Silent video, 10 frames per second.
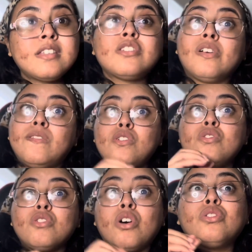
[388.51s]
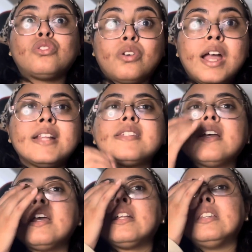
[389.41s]
So if you know threads,
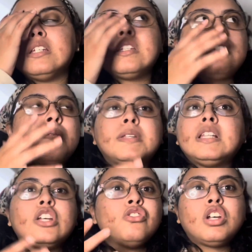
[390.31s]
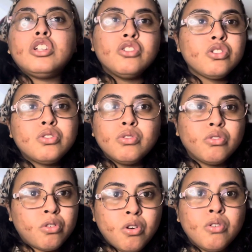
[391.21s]
this is something that you can use to
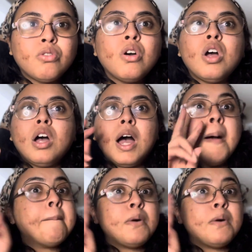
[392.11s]
grow um,